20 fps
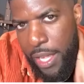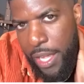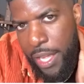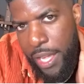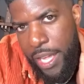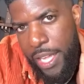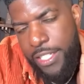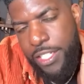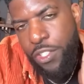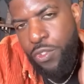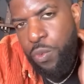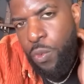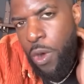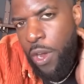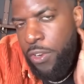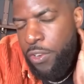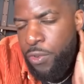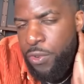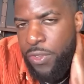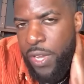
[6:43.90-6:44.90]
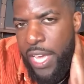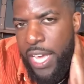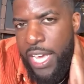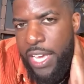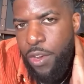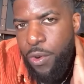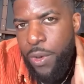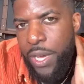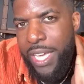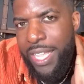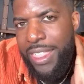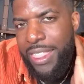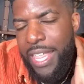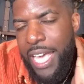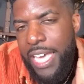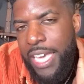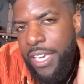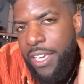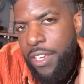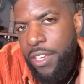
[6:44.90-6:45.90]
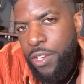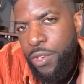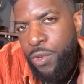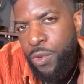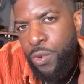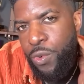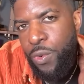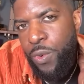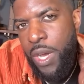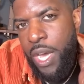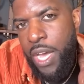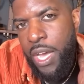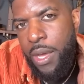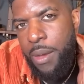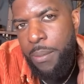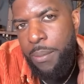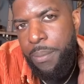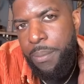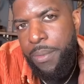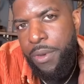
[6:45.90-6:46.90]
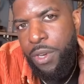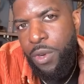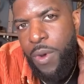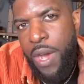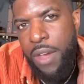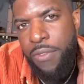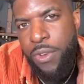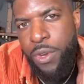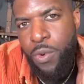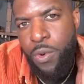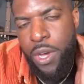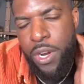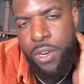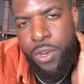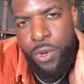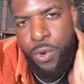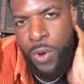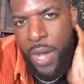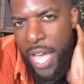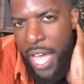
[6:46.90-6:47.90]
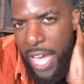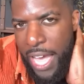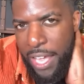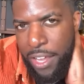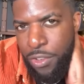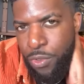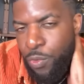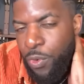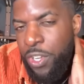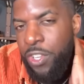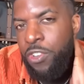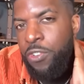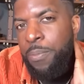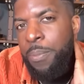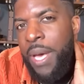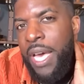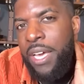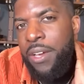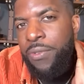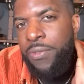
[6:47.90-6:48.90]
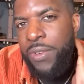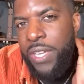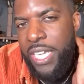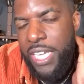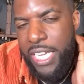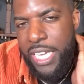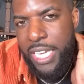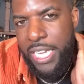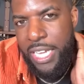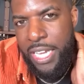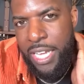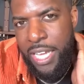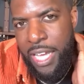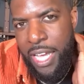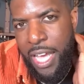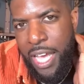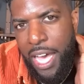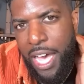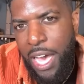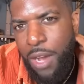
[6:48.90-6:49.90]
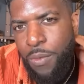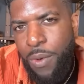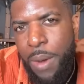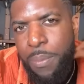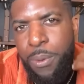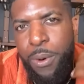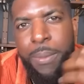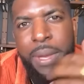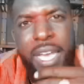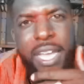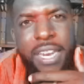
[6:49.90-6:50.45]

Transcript: The sleuths of professional thirst baiters came out, like Emmanuel Acho, who has a history of doing so.